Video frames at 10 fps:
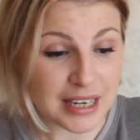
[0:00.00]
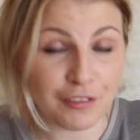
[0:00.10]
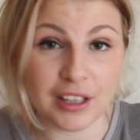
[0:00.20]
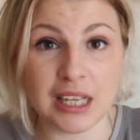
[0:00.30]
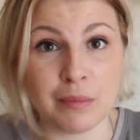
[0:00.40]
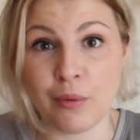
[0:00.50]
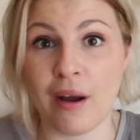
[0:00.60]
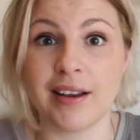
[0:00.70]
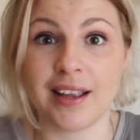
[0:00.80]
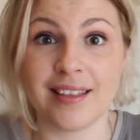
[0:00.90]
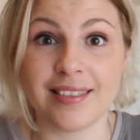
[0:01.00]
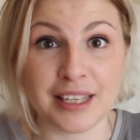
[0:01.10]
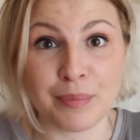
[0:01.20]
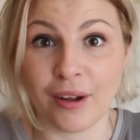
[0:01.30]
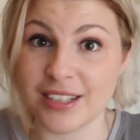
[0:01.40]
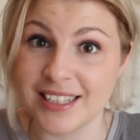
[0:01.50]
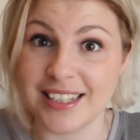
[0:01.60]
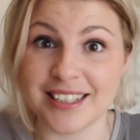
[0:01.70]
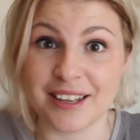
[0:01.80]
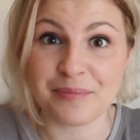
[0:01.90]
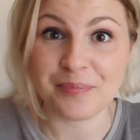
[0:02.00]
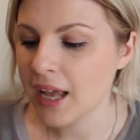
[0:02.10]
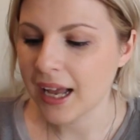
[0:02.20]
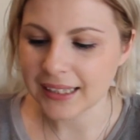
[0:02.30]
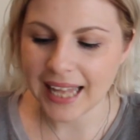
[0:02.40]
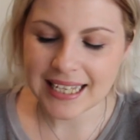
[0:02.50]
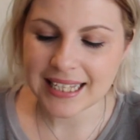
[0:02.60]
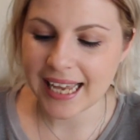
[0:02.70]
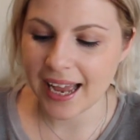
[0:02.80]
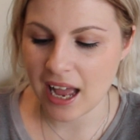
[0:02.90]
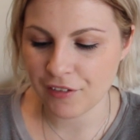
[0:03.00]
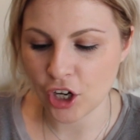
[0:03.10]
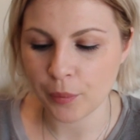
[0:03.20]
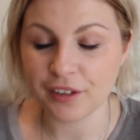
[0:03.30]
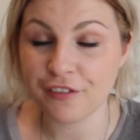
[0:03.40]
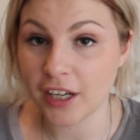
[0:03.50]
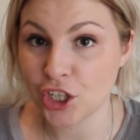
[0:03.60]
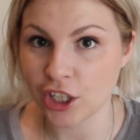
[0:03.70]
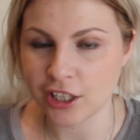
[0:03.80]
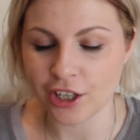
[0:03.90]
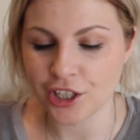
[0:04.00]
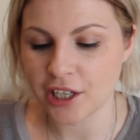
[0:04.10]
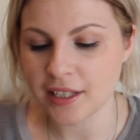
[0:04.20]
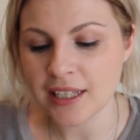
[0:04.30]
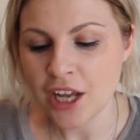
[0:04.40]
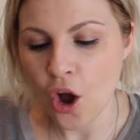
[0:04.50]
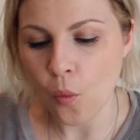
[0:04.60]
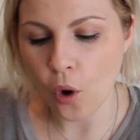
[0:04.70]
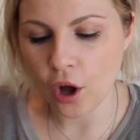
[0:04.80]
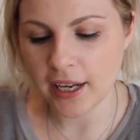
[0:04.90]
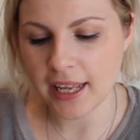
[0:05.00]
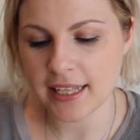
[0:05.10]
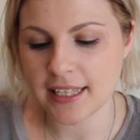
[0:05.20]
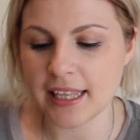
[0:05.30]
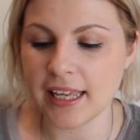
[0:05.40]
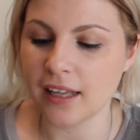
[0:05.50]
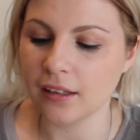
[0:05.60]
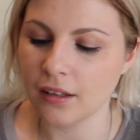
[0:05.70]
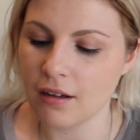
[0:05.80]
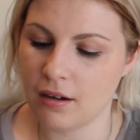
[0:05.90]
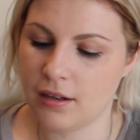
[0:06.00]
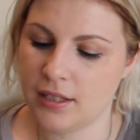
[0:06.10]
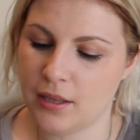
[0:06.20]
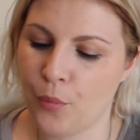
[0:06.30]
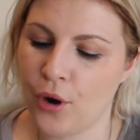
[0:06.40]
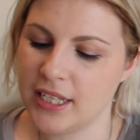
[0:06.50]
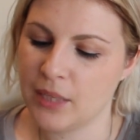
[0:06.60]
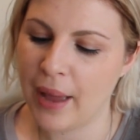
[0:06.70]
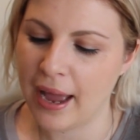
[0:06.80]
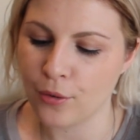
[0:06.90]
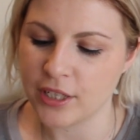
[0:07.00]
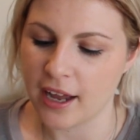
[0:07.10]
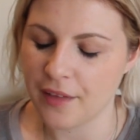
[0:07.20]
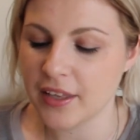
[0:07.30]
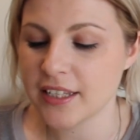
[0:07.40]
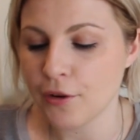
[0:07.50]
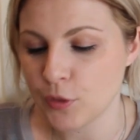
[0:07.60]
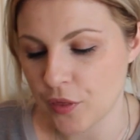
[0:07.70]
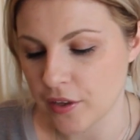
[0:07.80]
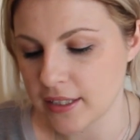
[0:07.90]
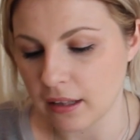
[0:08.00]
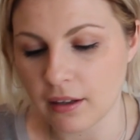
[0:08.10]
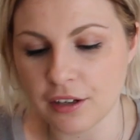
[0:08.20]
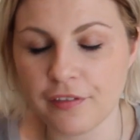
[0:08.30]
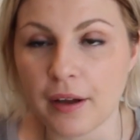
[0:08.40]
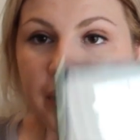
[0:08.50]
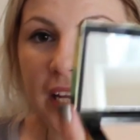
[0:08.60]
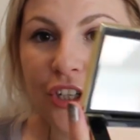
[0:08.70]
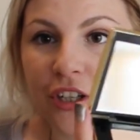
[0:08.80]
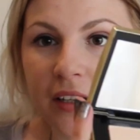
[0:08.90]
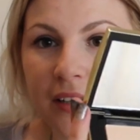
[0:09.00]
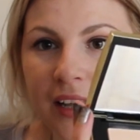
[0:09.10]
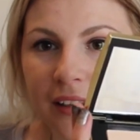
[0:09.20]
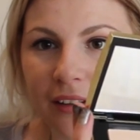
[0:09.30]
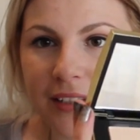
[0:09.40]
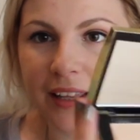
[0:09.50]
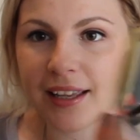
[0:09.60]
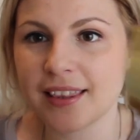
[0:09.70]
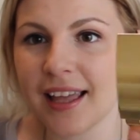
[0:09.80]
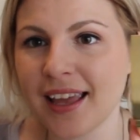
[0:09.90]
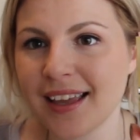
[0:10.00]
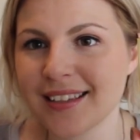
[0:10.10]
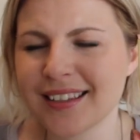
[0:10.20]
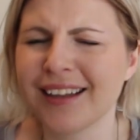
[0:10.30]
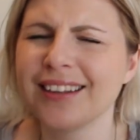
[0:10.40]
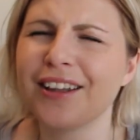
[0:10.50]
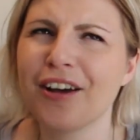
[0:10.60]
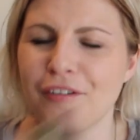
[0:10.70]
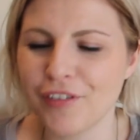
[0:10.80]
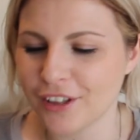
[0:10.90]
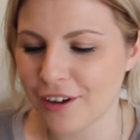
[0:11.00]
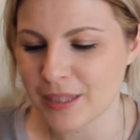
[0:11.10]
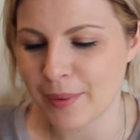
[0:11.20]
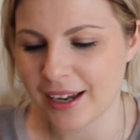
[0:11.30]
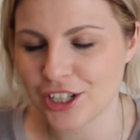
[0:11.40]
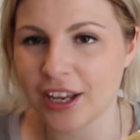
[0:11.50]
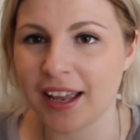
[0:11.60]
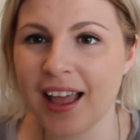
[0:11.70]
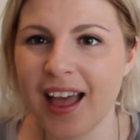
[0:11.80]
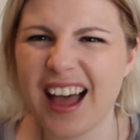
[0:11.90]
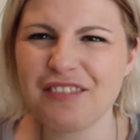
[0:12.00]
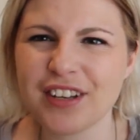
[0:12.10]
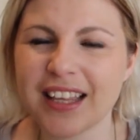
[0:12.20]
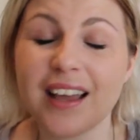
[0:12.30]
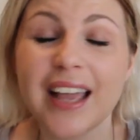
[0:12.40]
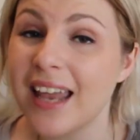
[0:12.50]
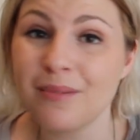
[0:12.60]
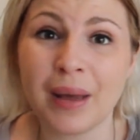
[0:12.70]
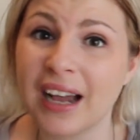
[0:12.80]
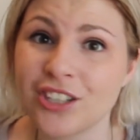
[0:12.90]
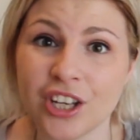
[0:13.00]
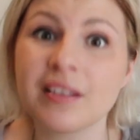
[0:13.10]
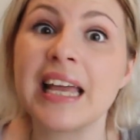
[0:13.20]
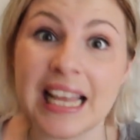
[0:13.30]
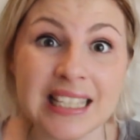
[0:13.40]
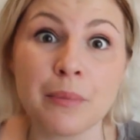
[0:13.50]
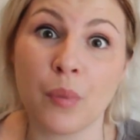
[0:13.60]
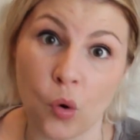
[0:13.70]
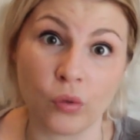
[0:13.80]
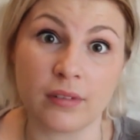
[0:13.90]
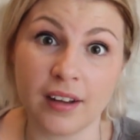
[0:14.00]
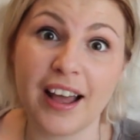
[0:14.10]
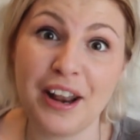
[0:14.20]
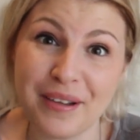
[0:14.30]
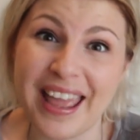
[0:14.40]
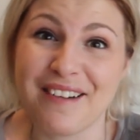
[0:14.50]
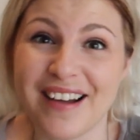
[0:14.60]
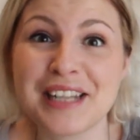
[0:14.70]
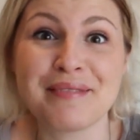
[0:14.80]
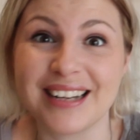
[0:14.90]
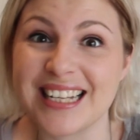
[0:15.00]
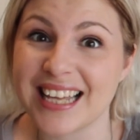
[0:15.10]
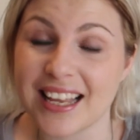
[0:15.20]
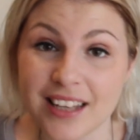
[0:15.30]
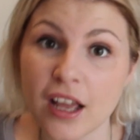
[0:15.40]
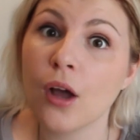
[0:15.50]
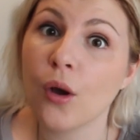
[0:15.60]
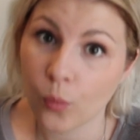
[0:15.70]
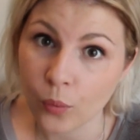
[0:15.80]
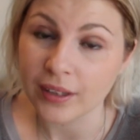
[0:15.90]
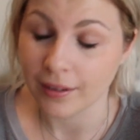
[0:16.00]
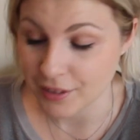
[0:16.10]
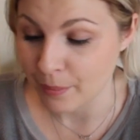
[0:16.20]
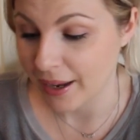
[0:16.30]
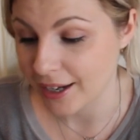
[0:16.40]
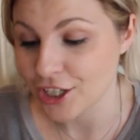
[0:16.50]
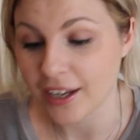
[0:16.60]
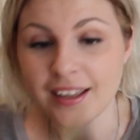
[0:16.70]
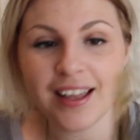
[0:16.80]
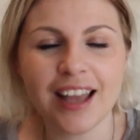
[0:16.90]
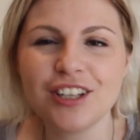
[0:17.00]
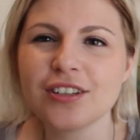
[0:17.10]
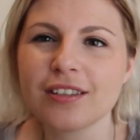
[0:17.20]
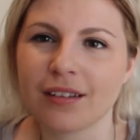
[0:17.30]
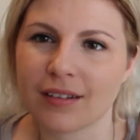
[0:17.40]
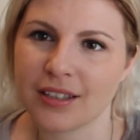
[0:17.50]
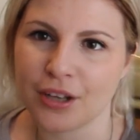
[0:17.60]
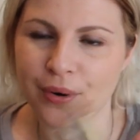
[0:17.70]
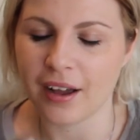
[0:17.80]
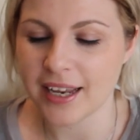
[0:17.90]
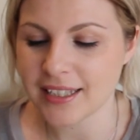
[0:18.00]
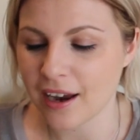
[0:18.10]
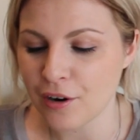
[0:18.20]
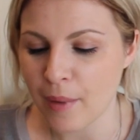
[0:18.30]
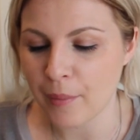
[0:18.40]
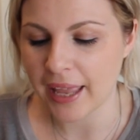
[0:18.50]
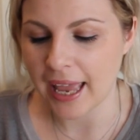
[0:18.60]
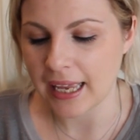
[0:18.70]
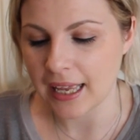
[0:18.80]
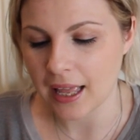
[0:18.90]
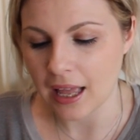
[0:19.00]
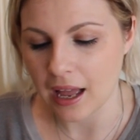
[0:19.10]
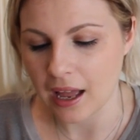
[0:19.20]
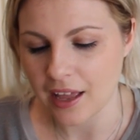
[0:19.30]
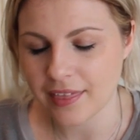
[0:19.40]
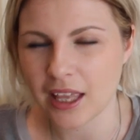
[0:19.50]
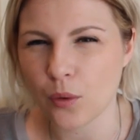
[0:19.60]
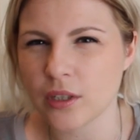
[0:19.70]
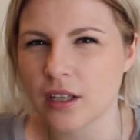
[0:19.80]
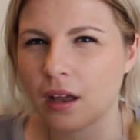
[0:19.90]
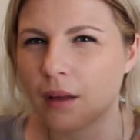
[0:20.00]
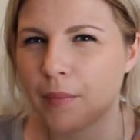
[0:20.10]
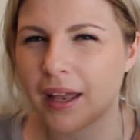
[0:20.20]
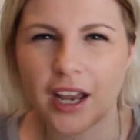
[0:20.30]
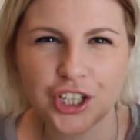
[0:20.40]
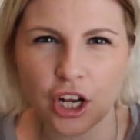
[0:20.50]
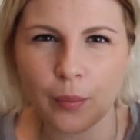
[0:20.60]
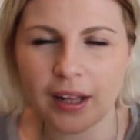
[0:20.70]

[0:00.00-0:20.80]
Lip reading: definitely going to be wearing it this party season. Lastly, I have a couple of finishing touches. One is the Luxe pressed powder, and this goes with the Silken foundation. Looks like this. I love the Luxe packaging. Everything, again, packaging, it's important. I don't care what anybody says. We love some packaging. It just looks so nice. I remember getting, I think it was an eyeshadow